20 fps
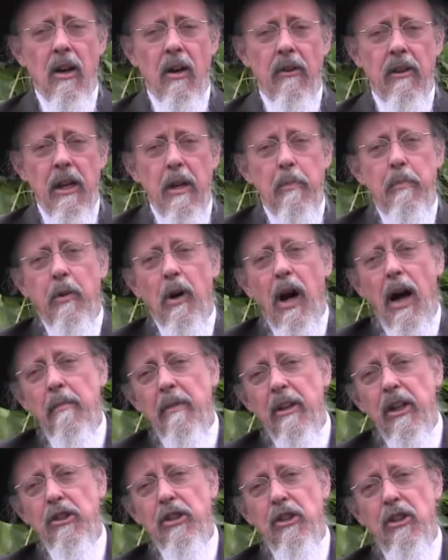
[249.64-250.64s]
the Prime
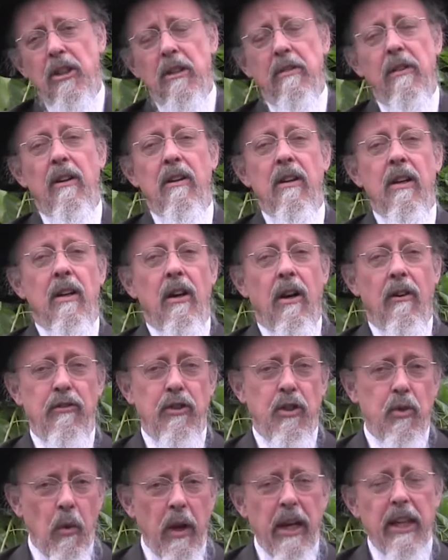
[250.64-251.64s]
Minister of
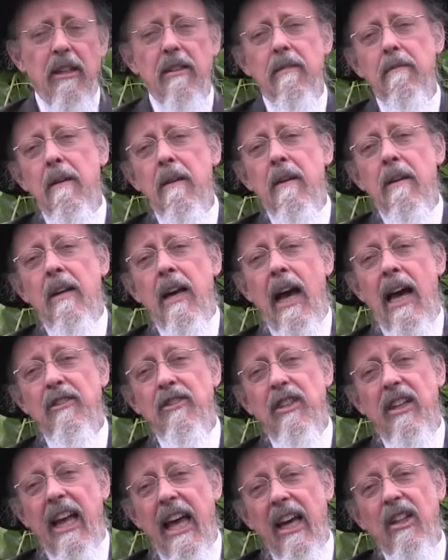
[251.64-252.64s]
Sweden has
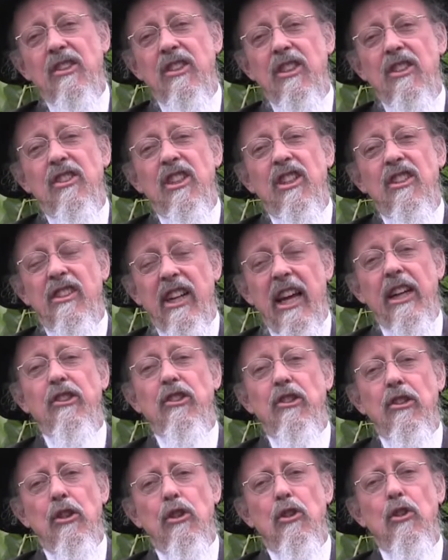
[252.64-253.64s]
announced his
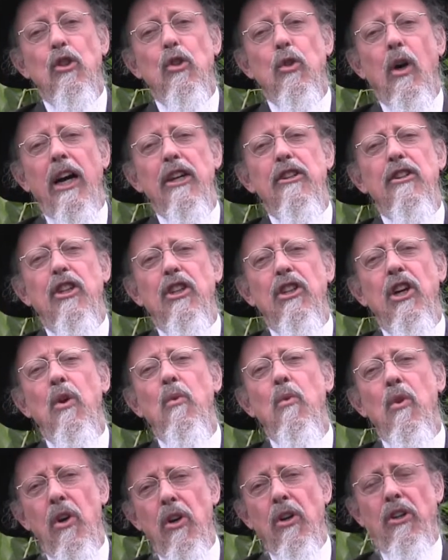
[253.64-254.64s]
intention to try to
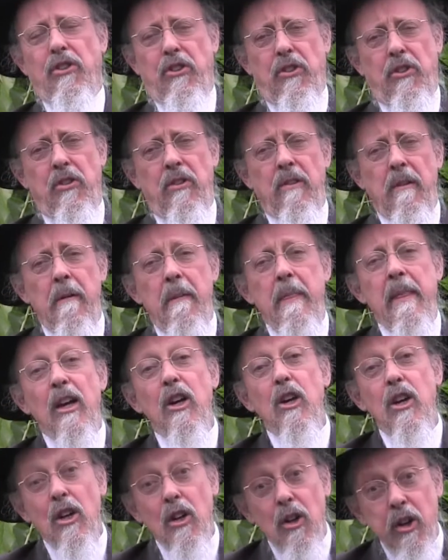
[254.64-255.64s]
coerce
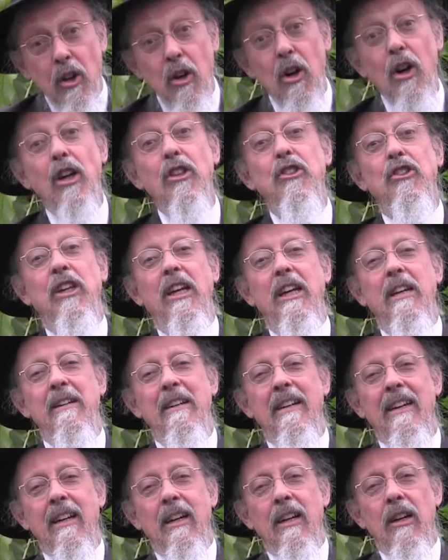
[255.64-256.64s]
clergy
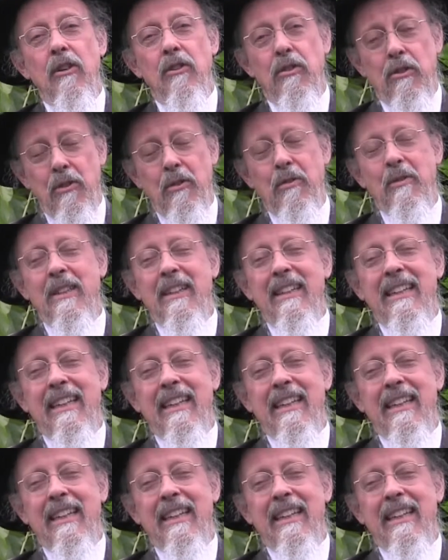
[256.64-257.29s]
to